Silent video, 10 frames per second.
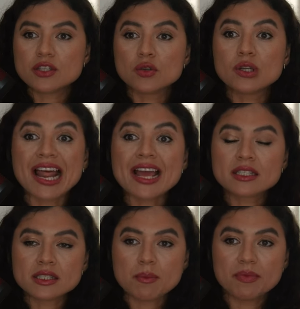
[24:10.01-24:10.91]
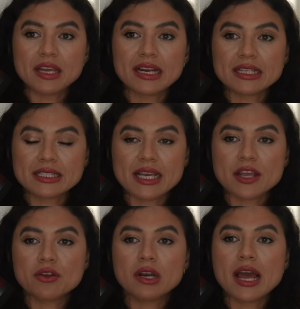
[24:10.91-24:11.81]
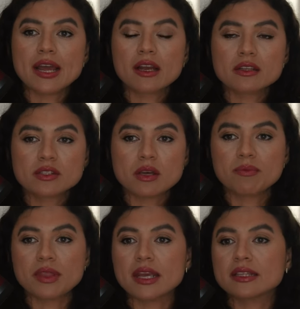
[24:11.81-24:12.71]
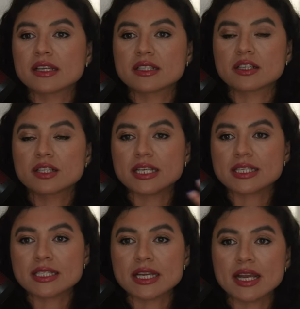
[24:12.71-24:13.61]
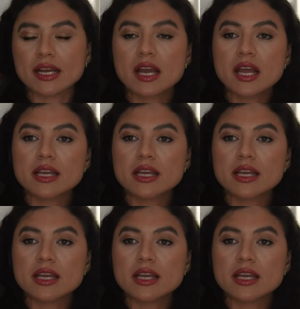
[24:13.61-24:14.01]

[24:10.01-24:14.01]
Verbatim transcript: you like something, let's say you like something that is artistic,